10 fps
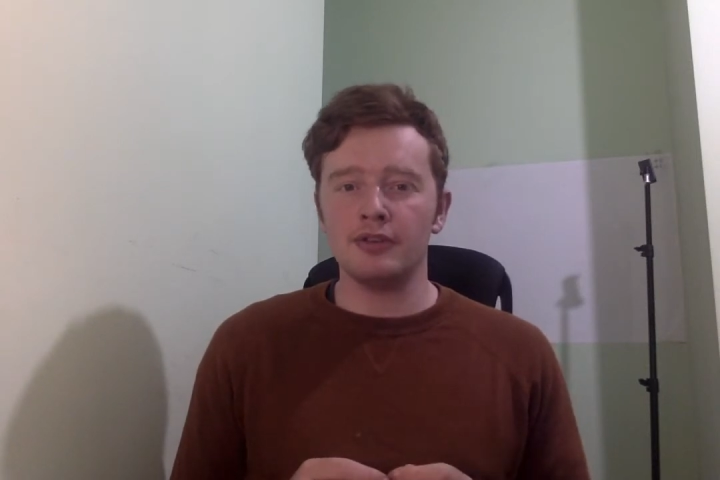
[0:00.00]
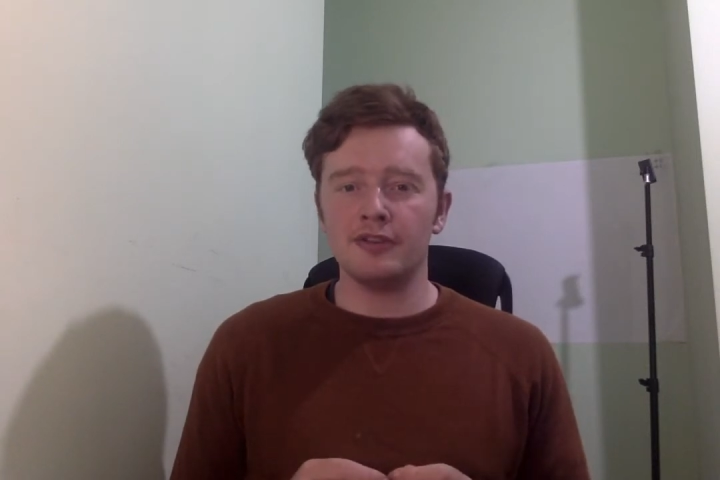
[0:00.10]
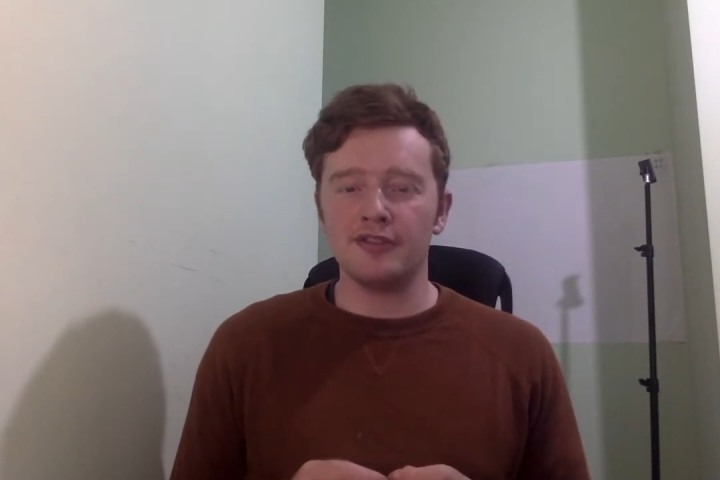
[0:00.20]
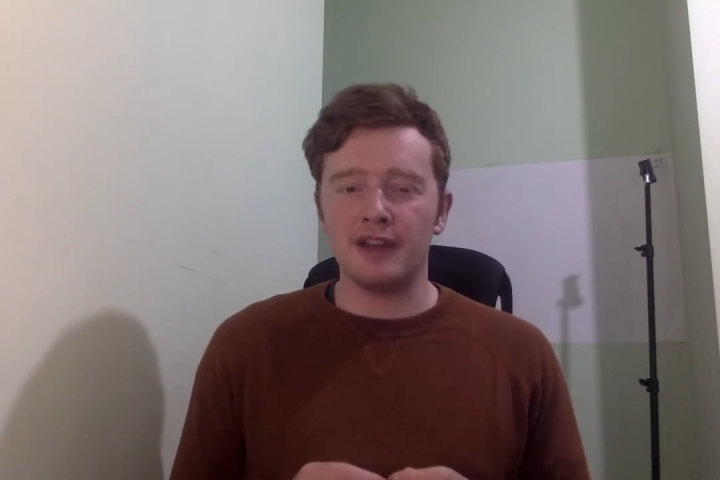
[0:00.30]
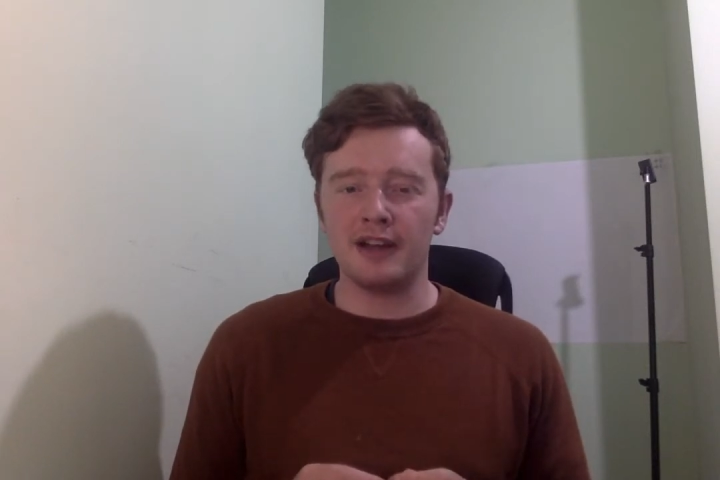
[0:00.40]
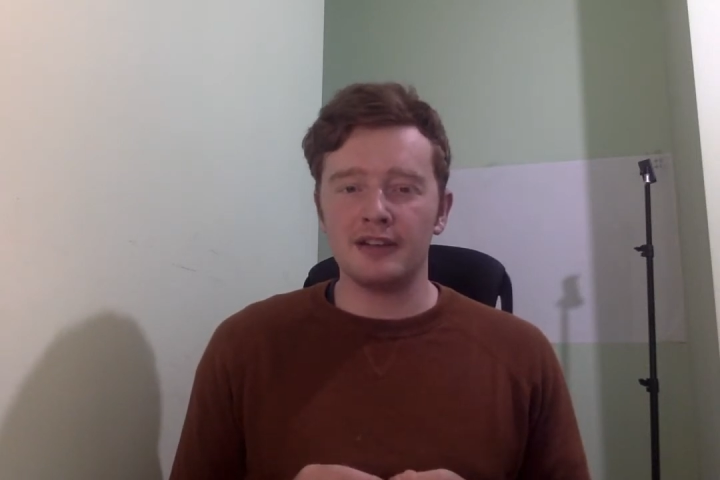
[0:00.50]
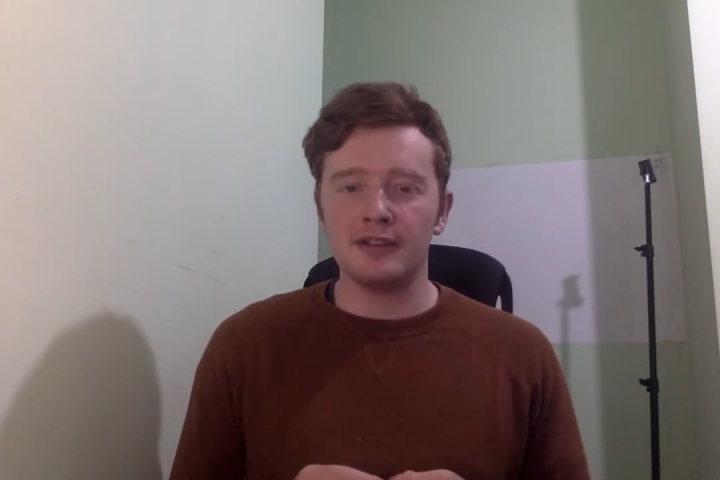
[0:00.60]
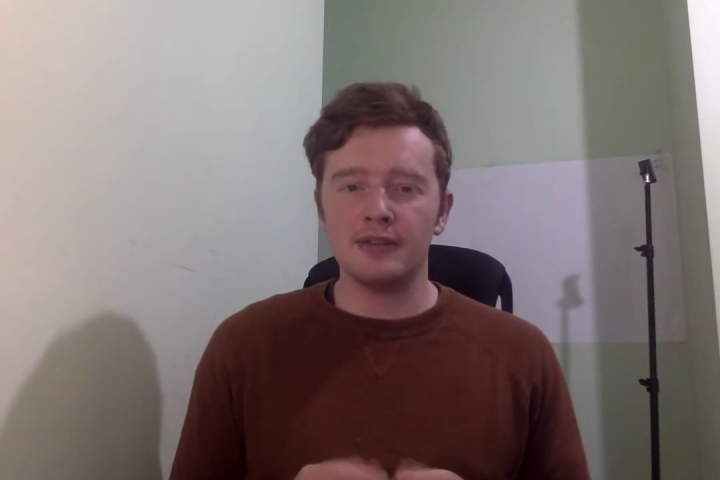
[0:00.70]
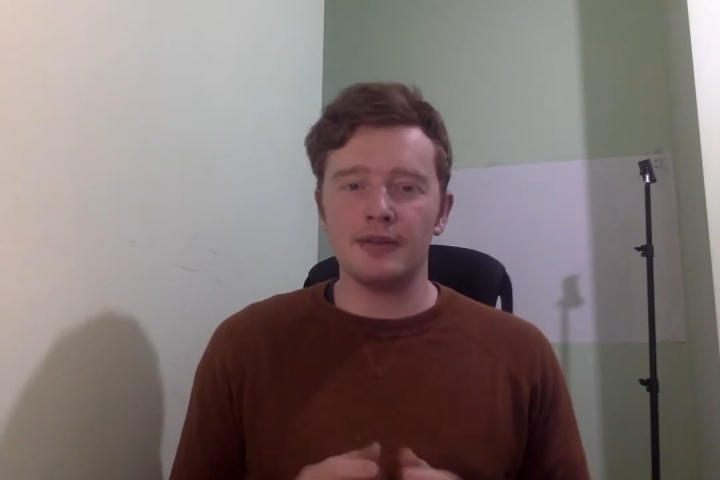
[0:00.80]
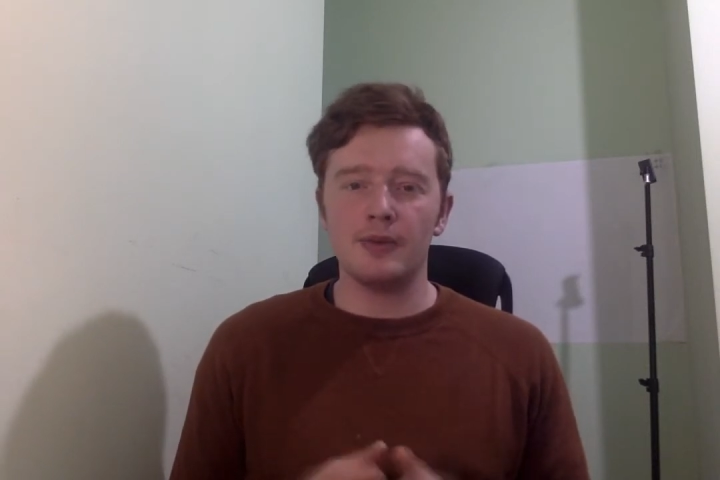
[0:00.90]
fact
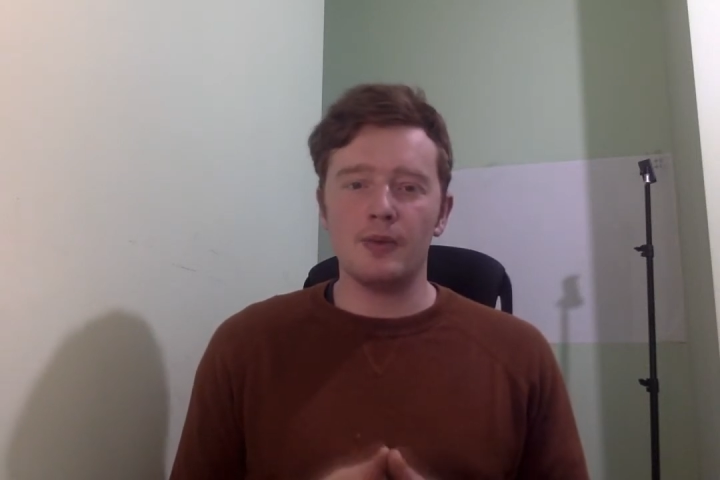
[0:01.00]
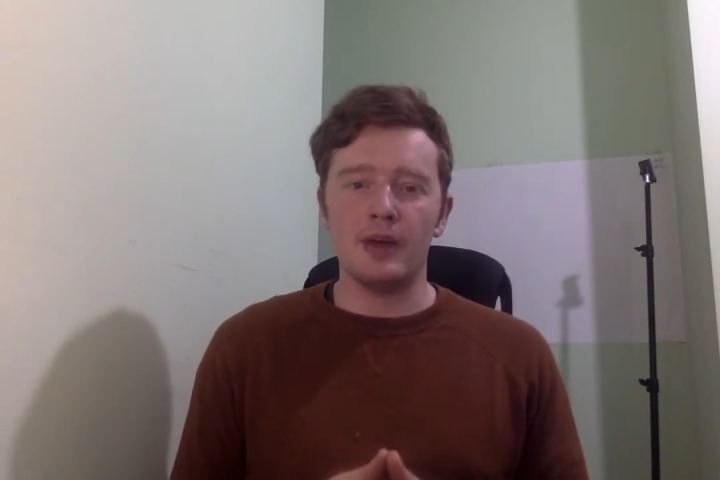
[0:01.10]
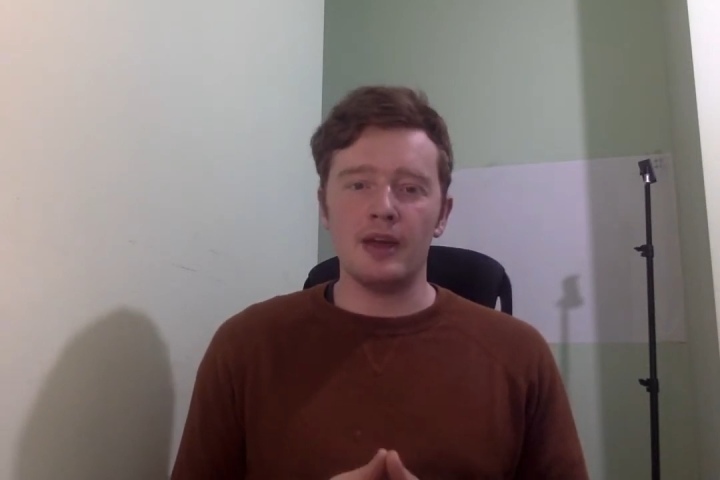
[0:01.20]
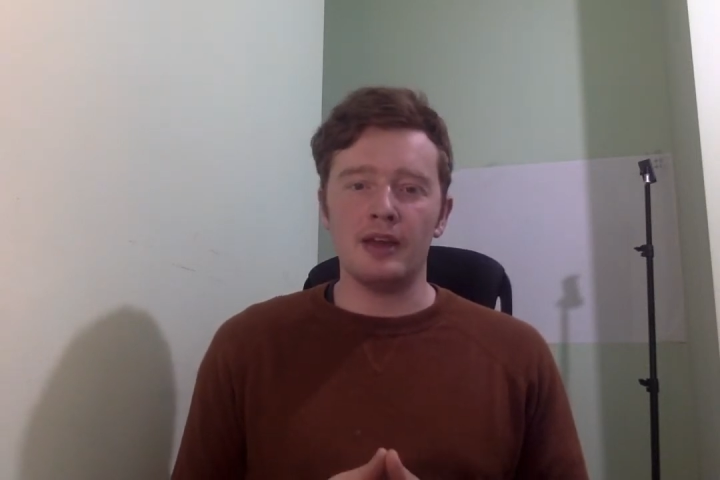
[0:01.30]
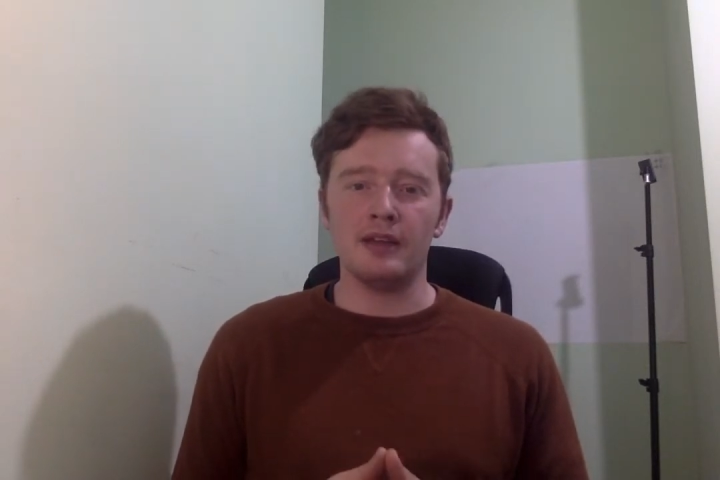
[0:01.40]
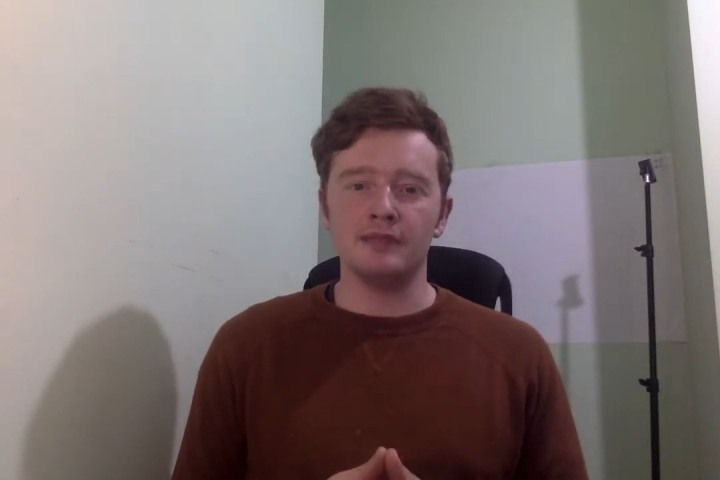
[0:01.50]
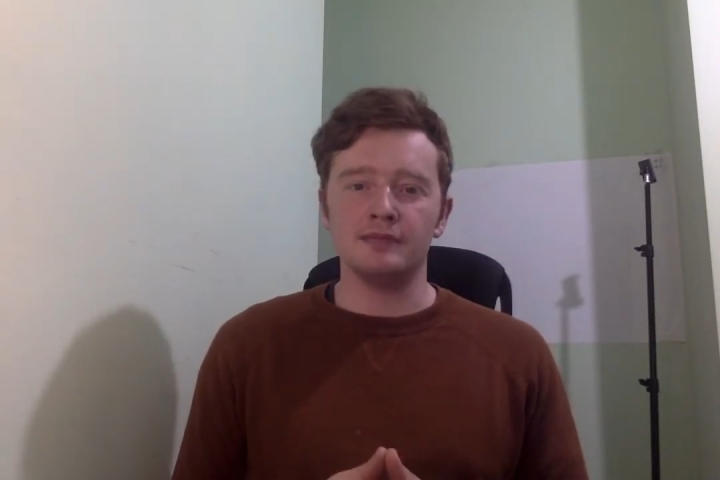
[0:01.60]
way